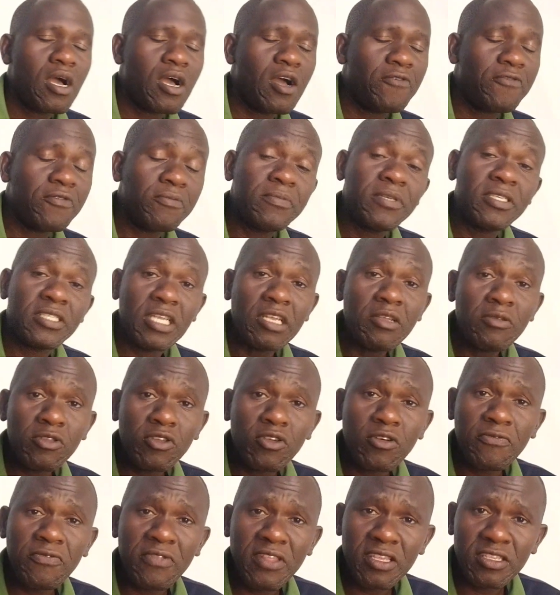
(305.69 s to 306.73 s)
From the title
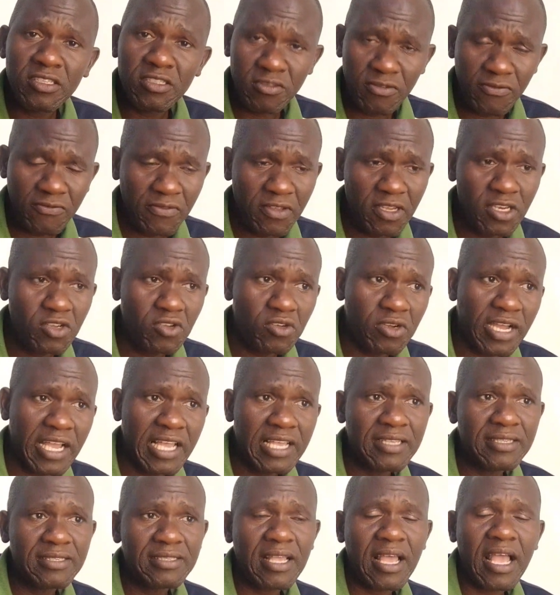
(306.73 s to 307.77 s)
of this video, guys,
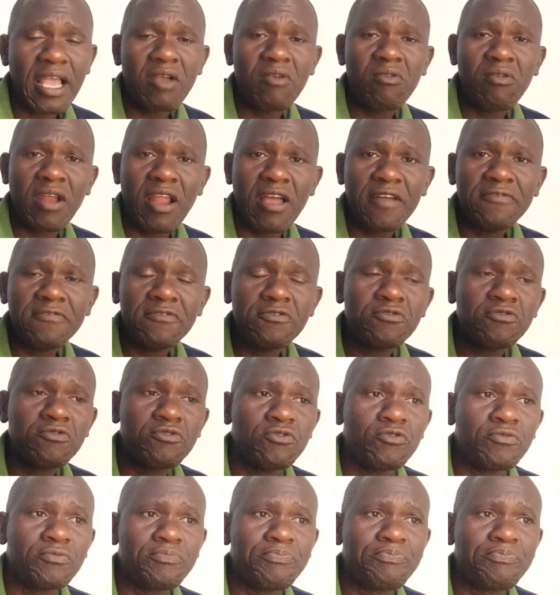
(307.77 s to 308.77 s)
I would love to